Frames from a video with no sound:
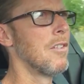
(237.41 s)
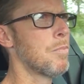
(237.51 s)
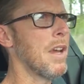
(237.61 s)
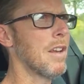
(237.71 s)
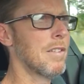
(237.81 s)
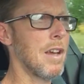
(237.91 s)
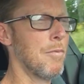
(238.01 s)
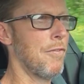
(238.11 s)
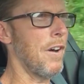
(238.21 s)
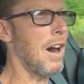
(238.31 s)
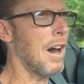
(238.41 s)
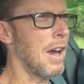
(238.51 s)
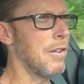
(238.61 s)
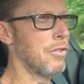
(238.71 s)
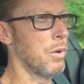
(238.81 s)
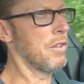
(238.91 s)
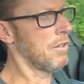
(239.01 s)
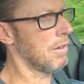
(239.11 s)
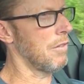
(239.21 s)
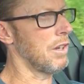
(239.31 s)
Speaking of sub-5s, which
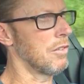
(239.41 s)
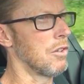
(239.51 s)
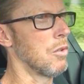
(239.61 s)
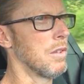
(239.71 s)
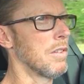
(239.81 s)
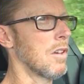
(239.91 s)
I've yet to do in this